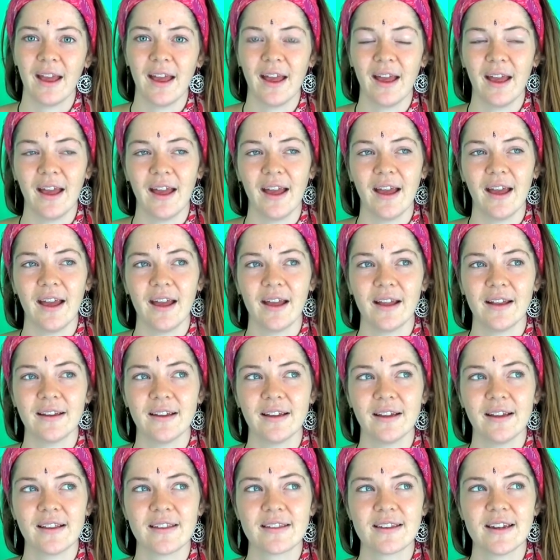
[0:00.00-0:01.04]
And
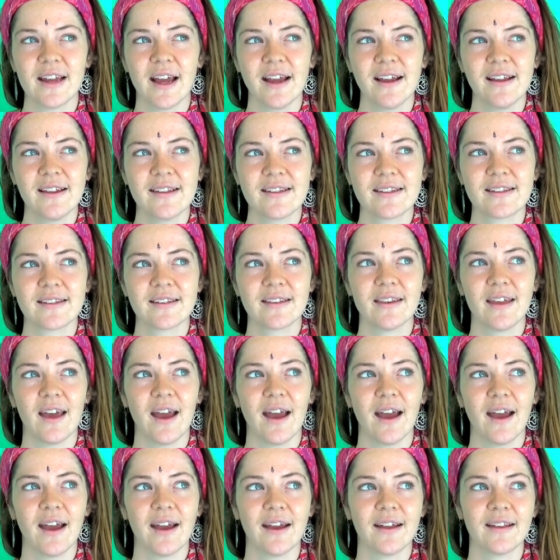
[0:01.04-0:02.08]
it's nice
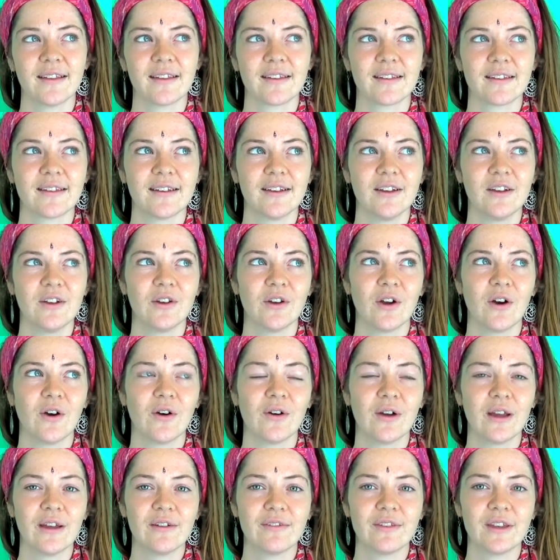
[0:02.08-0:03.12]
that, you
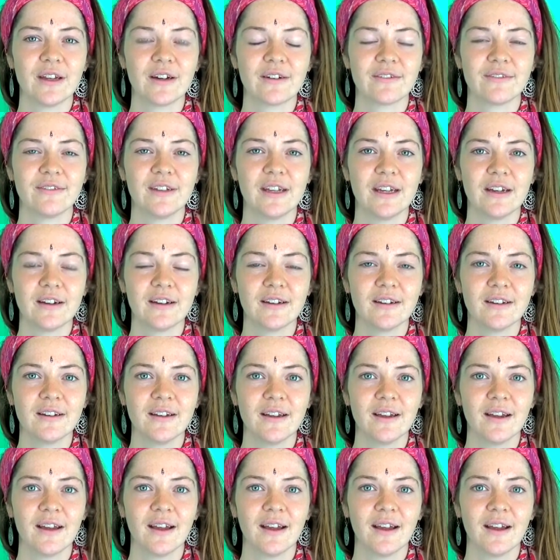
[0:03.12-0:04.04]
know, if they're vegan,